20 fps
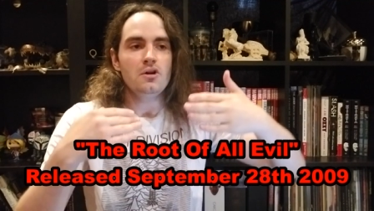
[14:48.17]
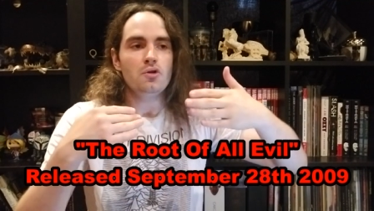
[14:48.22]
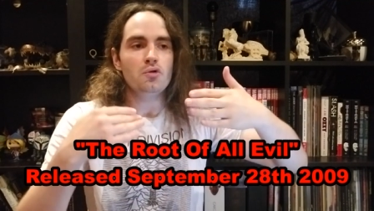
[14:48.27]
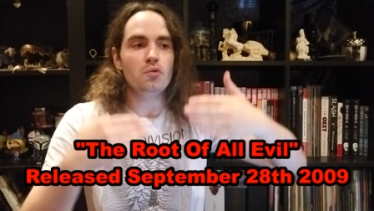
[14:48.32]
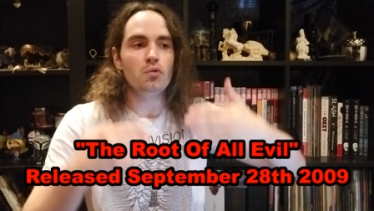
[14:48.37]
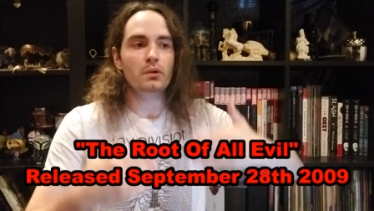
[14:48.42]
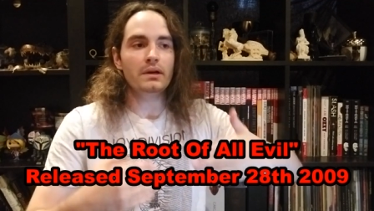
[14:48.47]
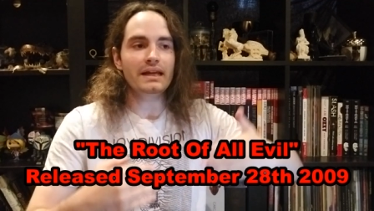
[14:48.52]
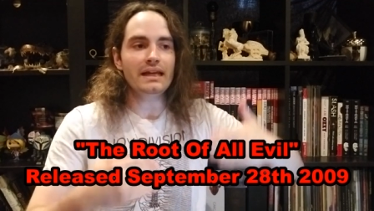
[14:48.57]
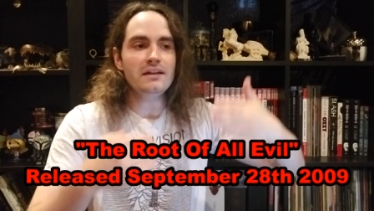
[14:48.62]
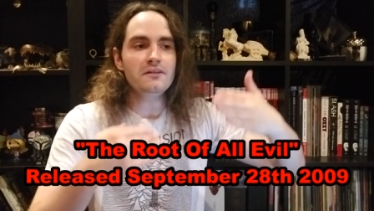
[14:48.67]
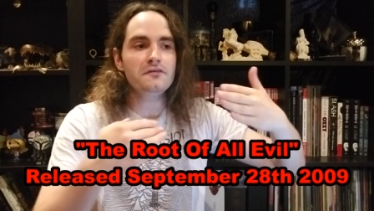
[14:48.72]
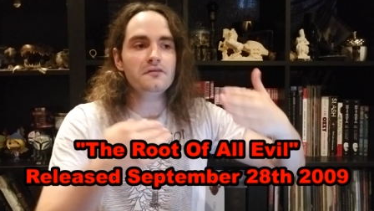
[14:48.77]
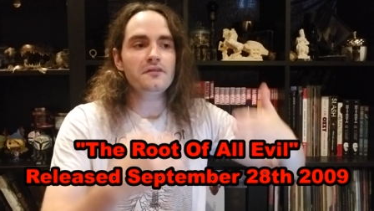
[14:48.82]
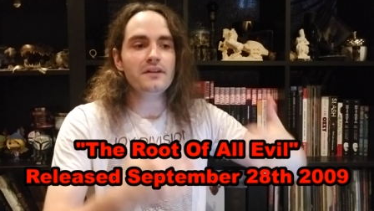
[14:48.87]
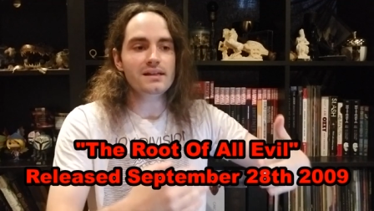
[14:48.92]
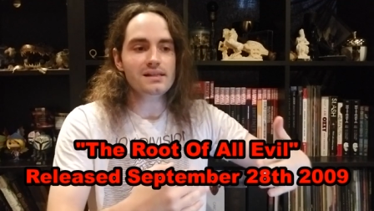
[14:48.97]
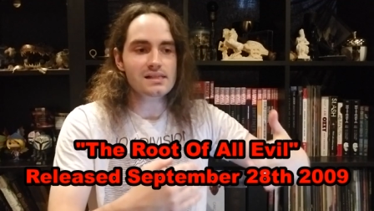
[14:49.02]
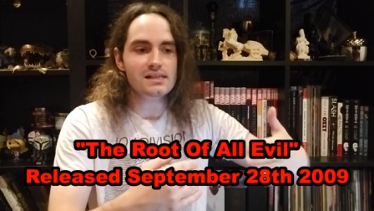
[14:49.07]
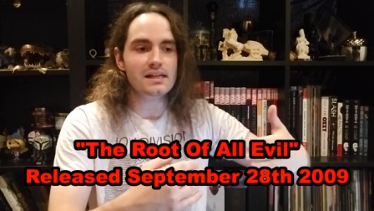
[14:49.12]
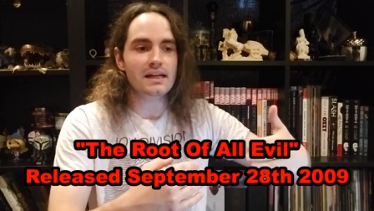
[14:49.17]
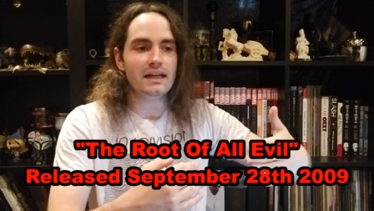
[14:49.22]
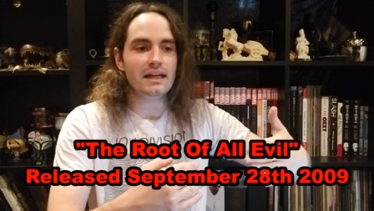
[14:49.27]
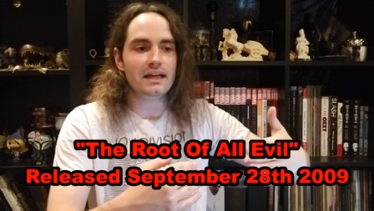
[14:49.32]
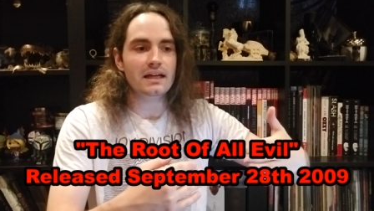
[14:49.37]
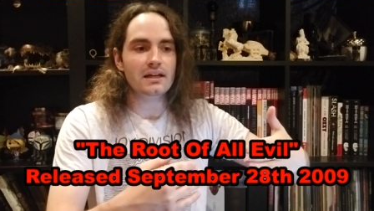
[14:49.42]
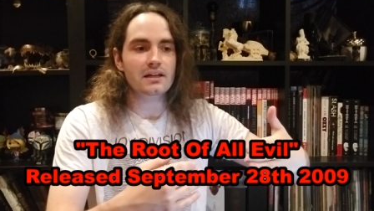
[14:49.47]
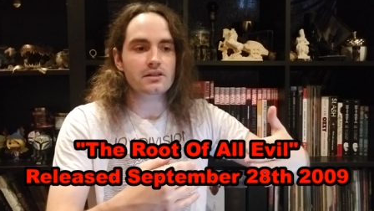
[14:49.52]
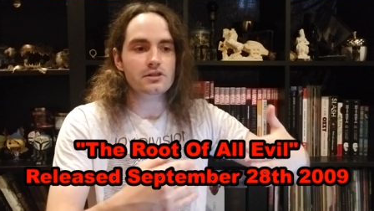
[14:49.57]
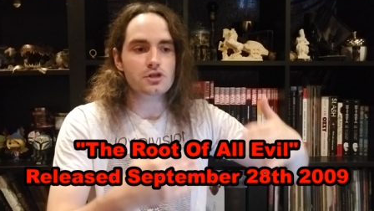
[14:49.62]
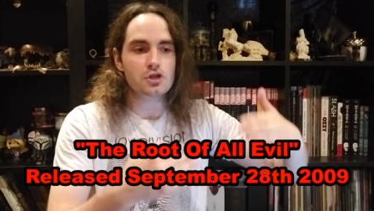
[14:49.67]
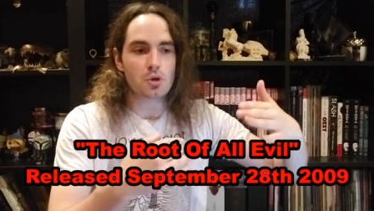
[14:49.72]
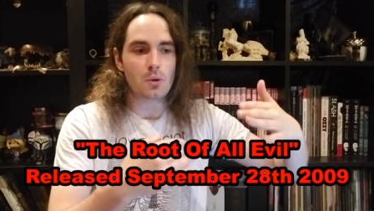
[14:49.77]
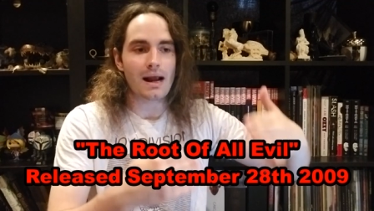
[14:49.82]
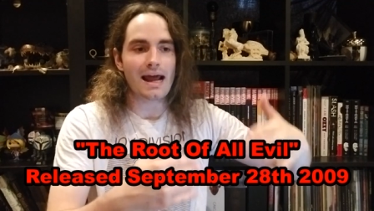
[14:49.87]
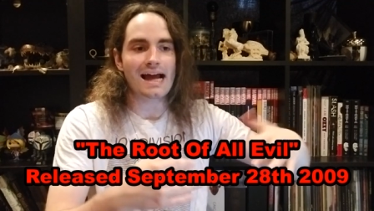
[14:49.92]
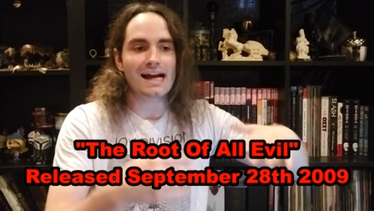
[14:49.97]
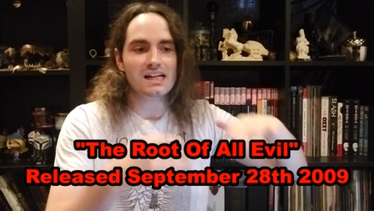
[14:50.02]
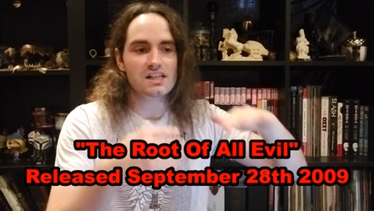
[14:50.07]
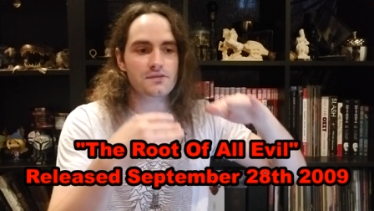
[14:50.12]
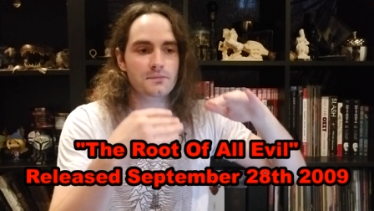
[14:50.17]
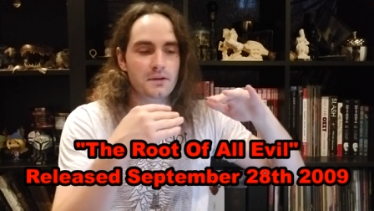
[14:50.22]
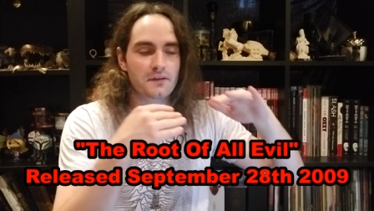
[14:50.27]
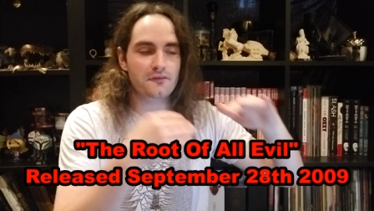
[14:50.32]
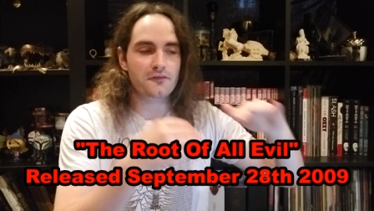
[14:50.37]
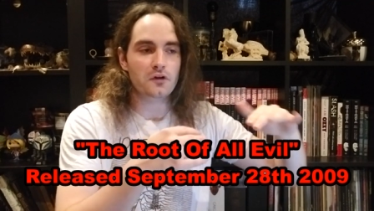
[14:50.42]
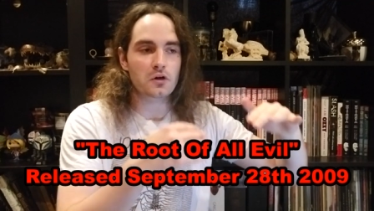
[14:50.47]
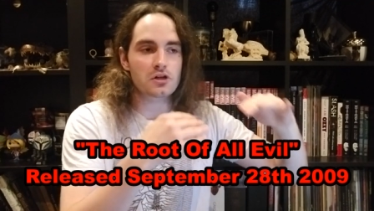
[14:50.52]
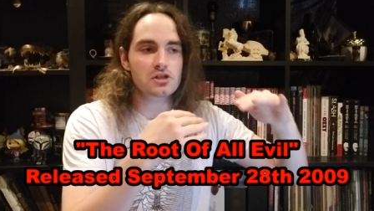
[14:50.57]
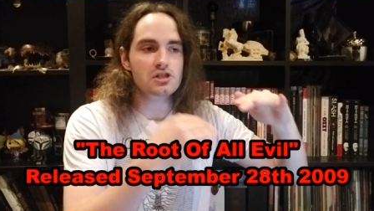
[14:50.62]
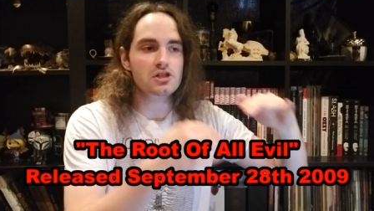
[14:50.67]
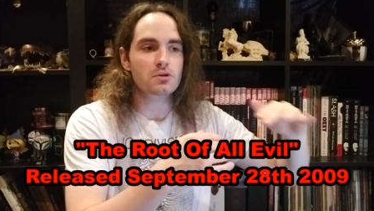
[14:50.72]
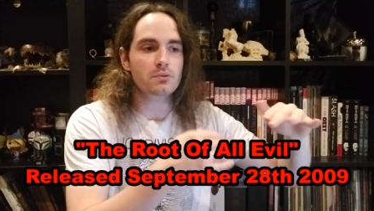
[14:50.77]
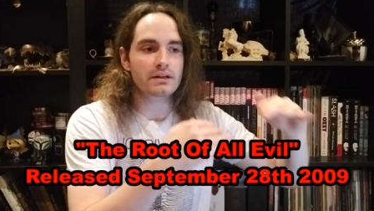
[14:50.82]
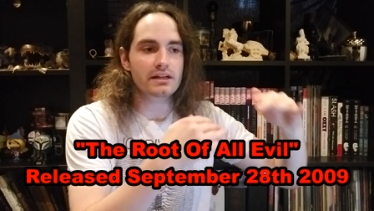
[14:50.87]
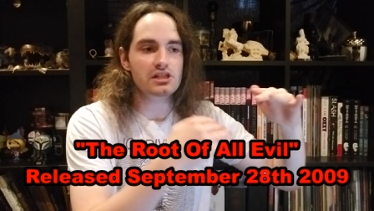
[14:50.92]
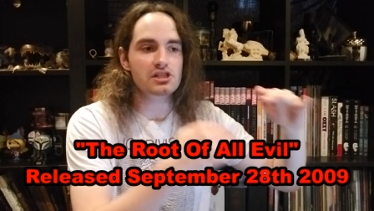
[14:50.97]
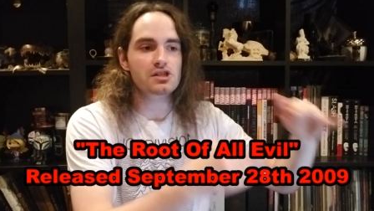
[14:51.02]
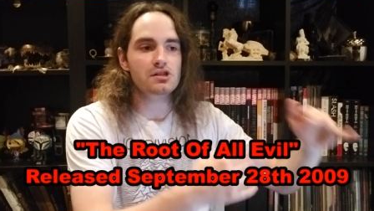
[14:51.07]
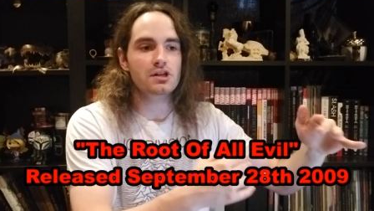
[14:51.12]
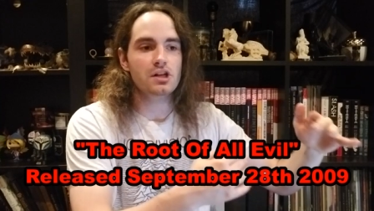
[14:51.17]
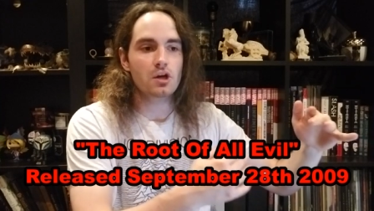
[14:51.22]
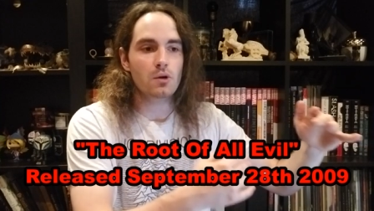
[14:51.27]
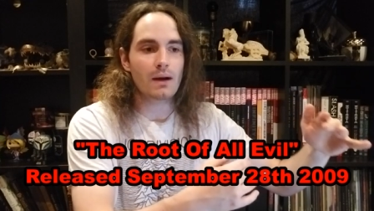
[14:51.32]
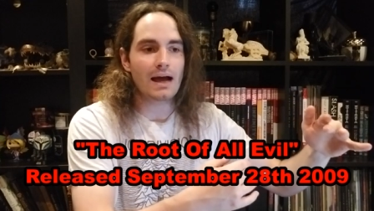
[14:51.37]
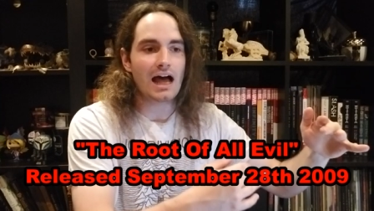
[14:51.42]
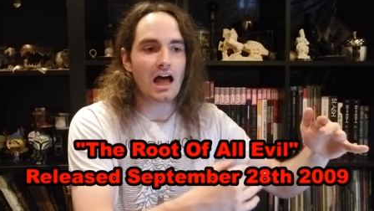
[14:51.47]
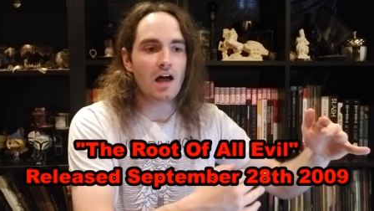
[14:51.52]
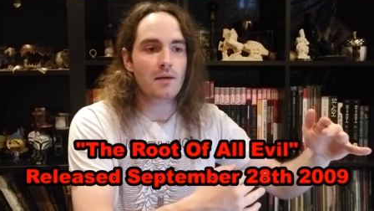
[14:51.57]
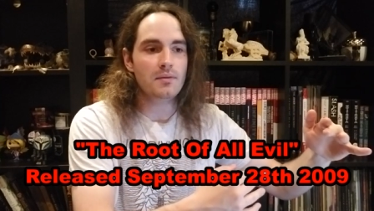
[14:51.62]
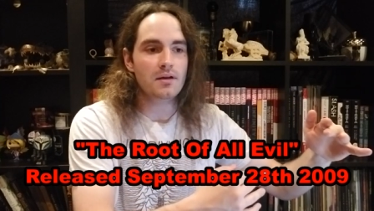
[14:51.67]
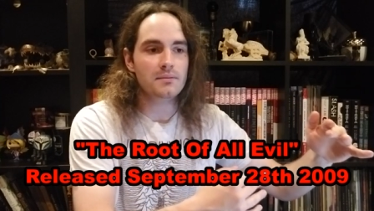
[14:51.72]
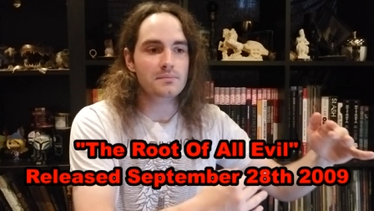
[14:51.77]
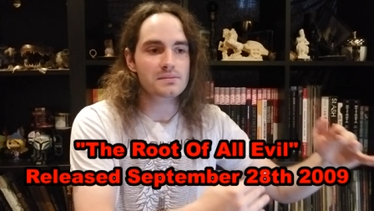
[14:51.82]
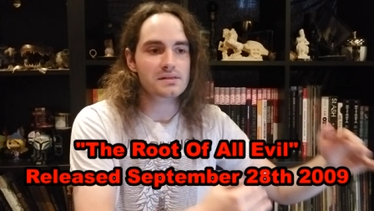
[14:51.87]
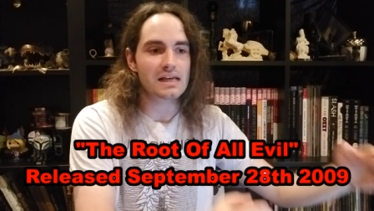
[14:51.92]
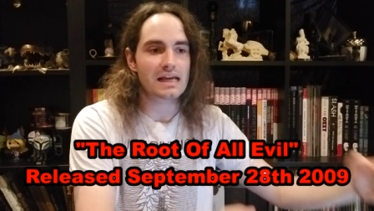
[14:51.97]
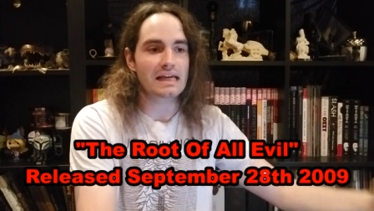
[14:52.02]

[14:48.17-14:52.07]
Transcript: revisiting tracks from the first three studio albums